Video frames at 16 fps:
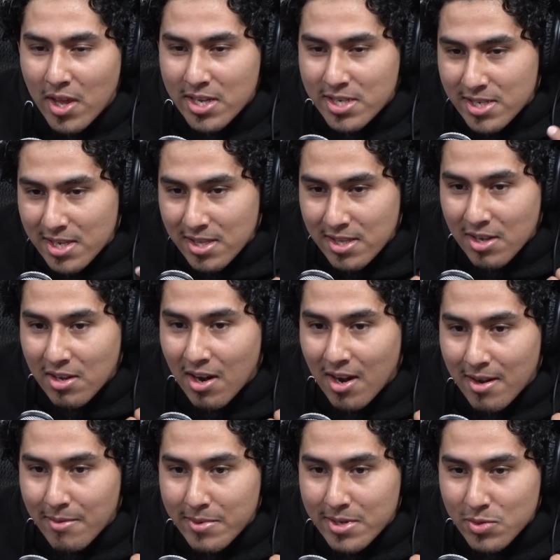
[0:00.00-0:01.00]
Throw that shit in the
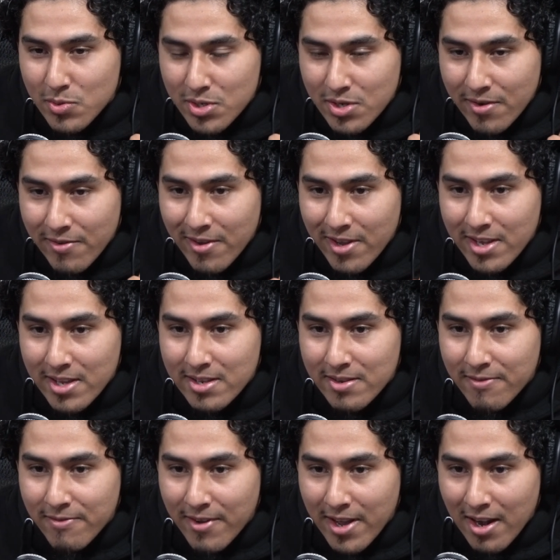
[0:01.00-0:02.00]
garbage with your
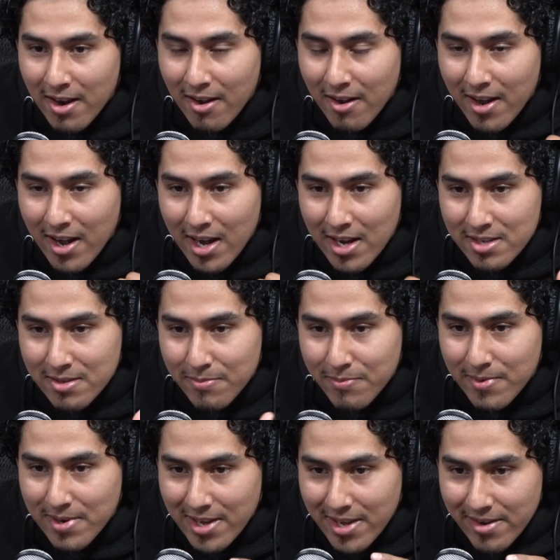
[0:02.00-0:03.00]
fucking $5 ass
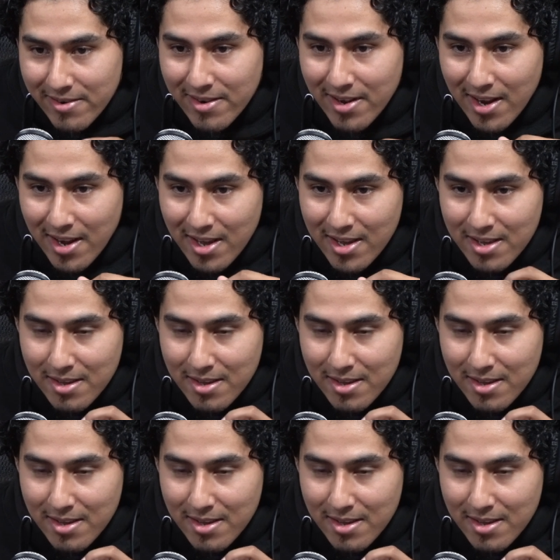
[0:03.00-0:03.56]
for liquor, huh?